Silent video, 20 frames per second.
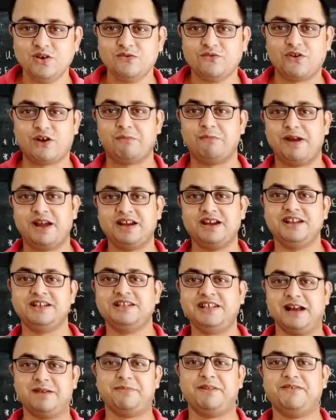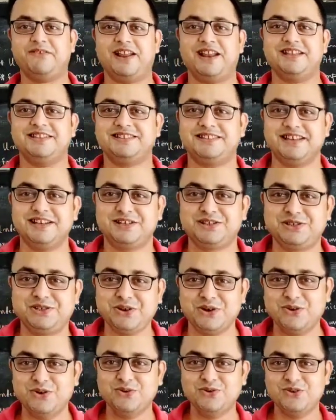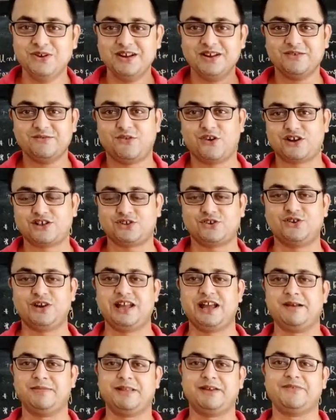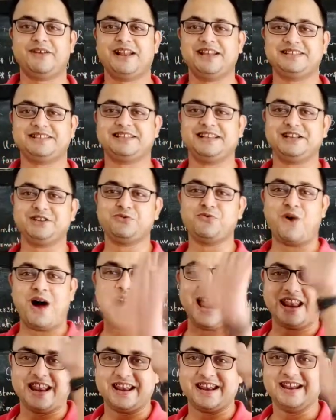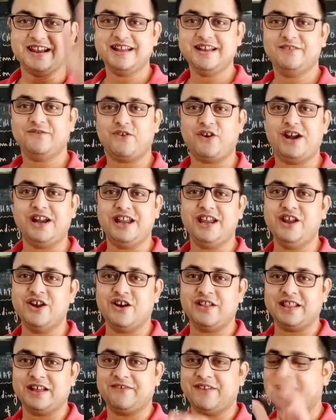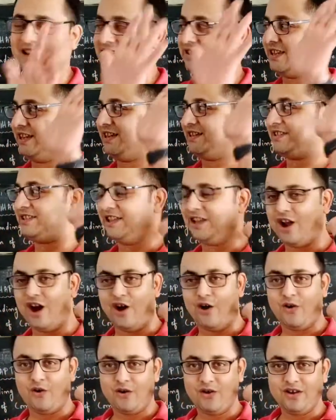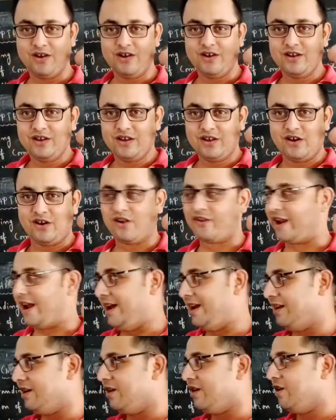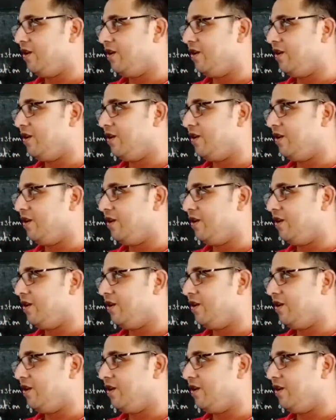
For magnesium, the valency is 2. For sodium, the valency is 1. For neon, the valency is 0. Alright?